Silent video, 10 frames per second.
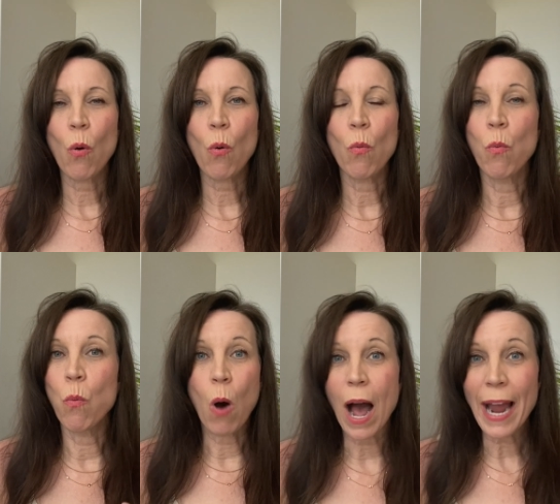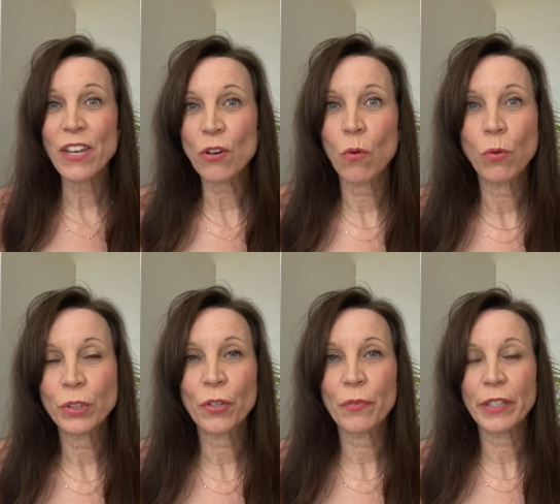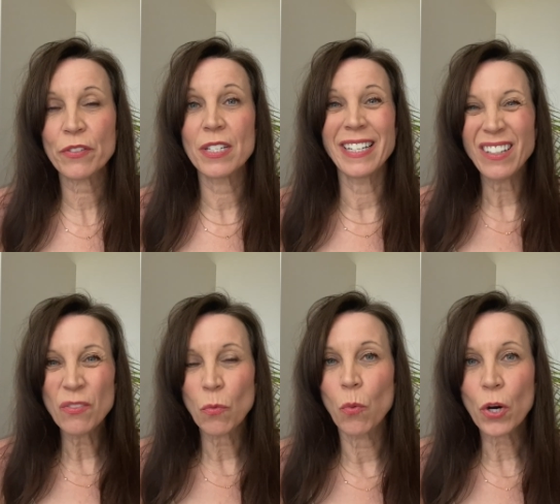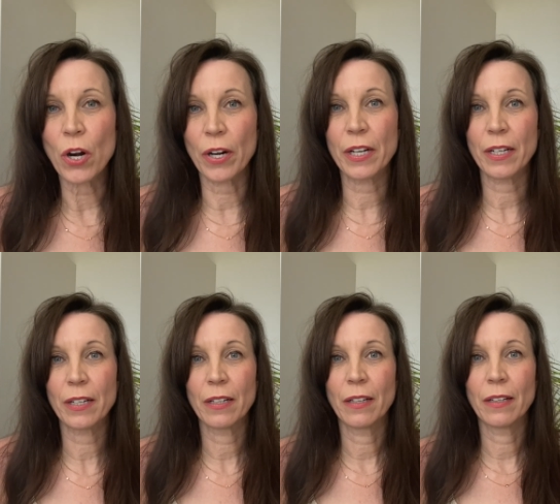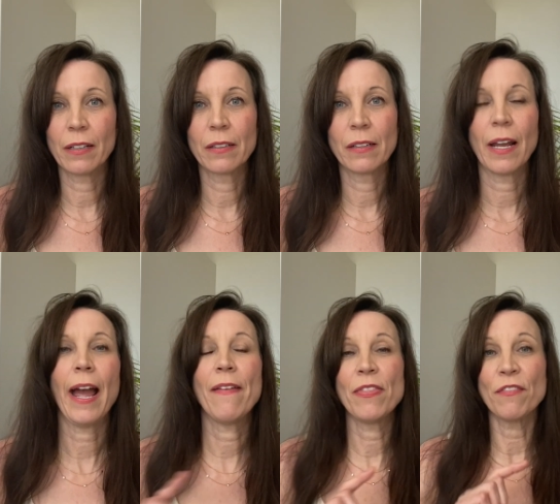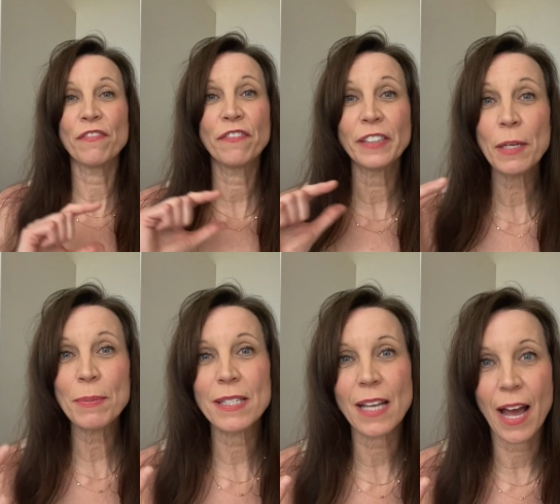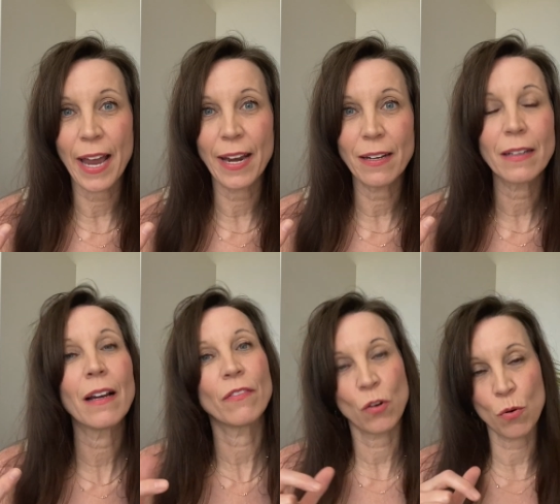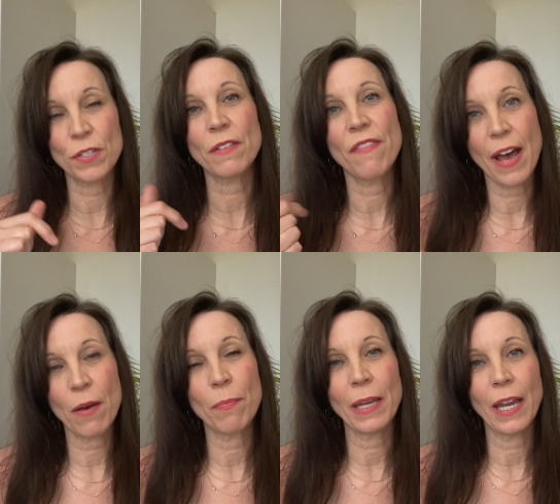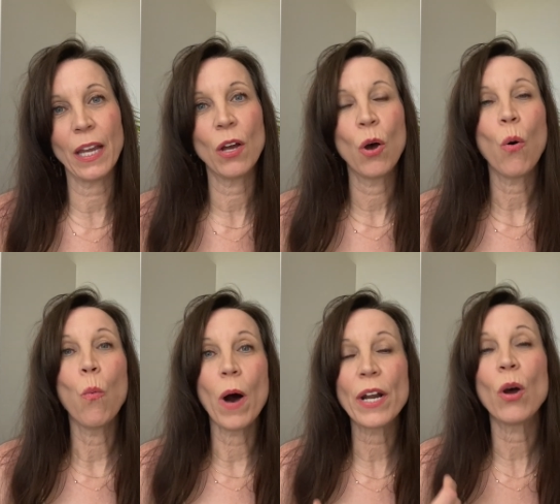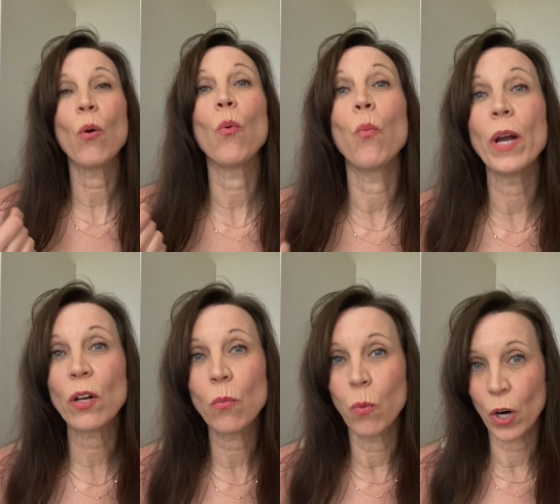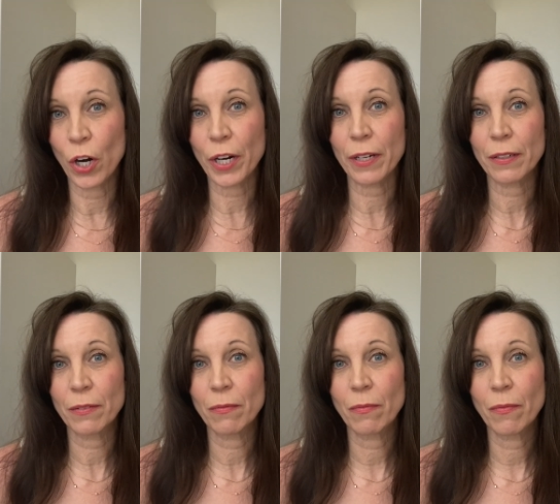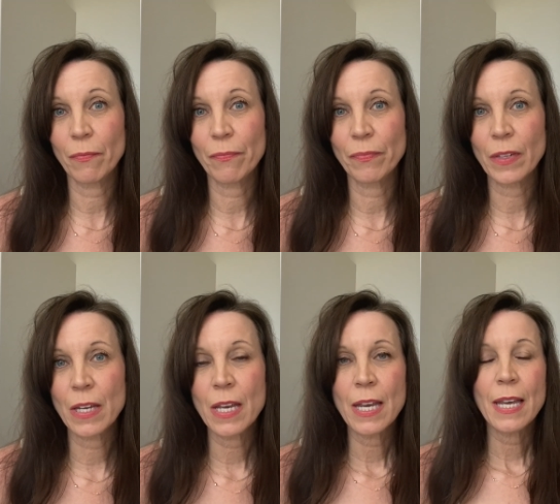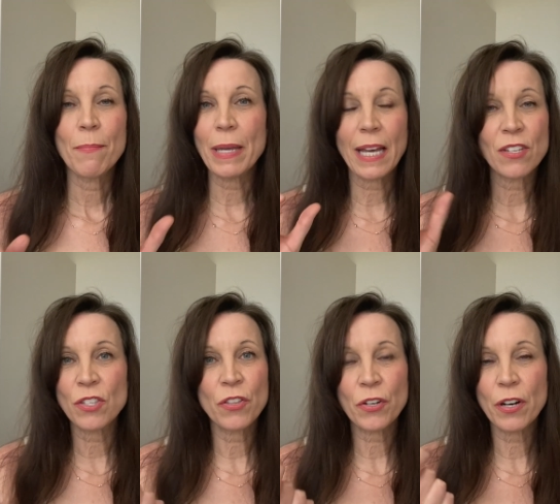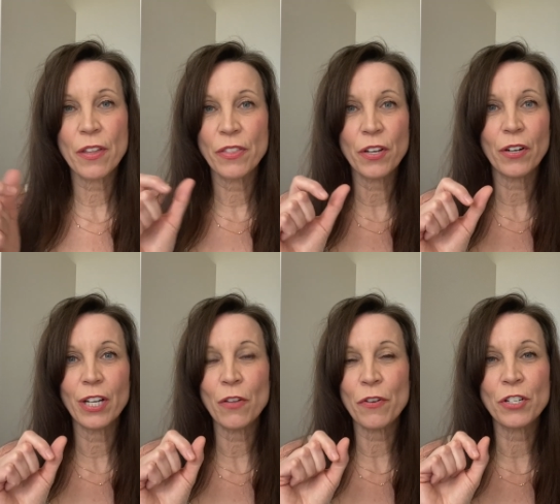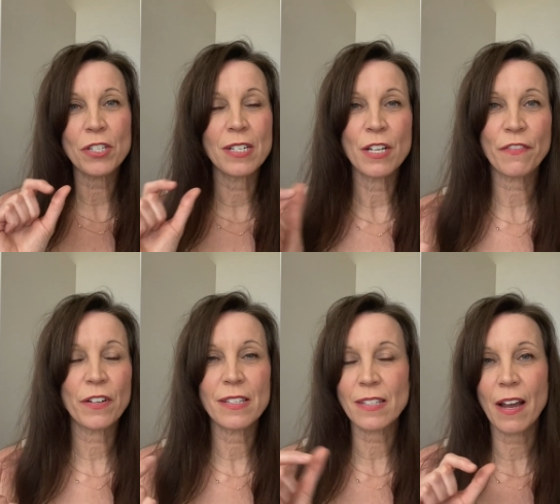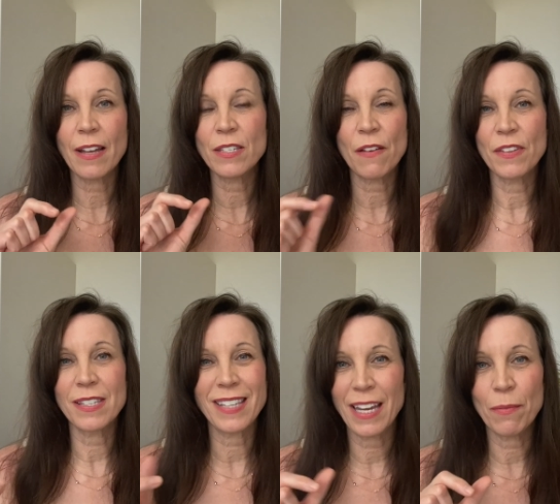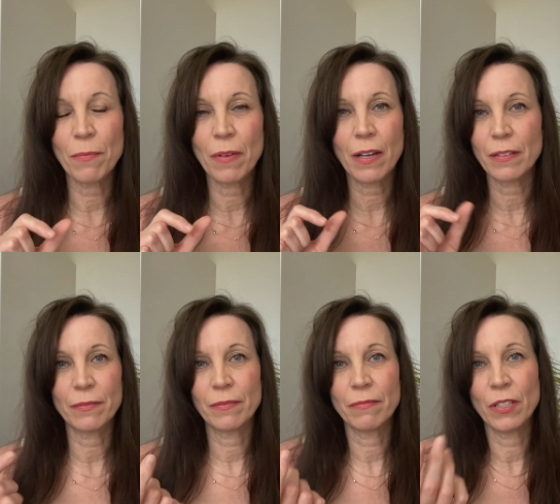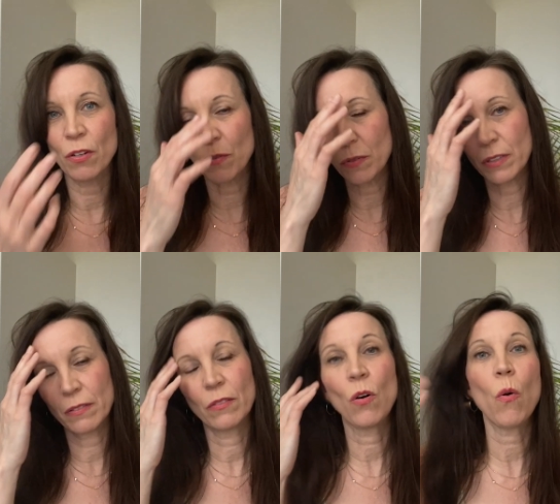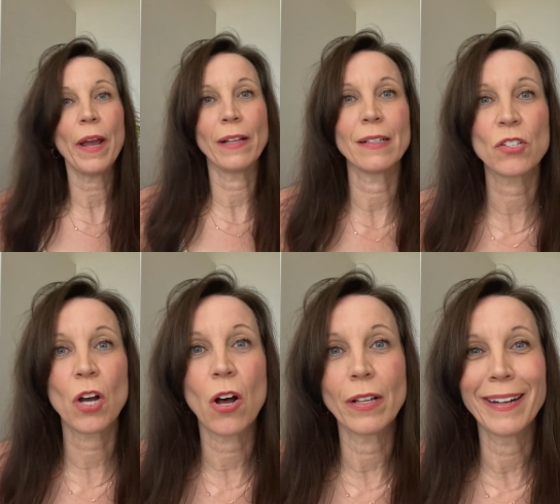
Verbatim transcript: why your old careers didn't work. And then the flip side, of course, of that being what will work. Because they're, they're, you know, they're just different sides of the same uh, you know, coin, let's call it.